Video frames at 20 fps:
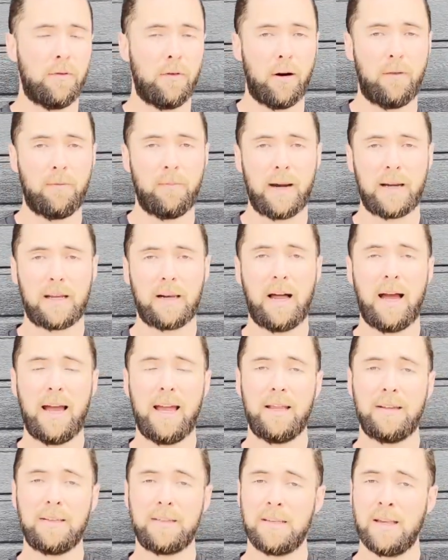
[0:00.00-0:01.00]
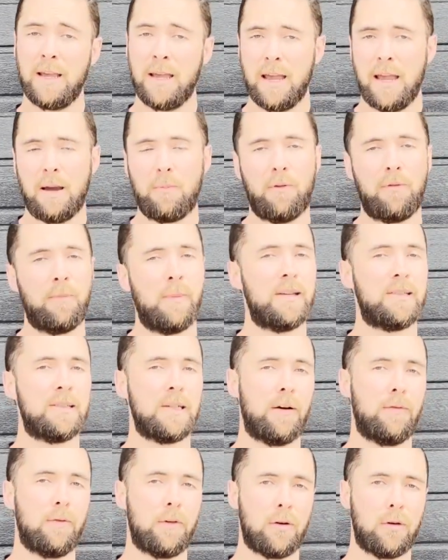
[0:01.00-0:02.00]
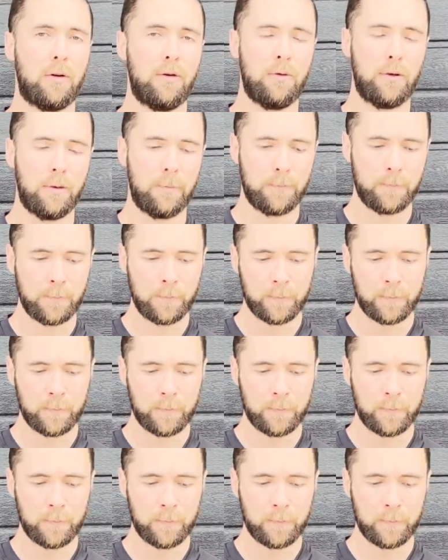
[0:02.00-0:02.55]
of my clients and with myself included.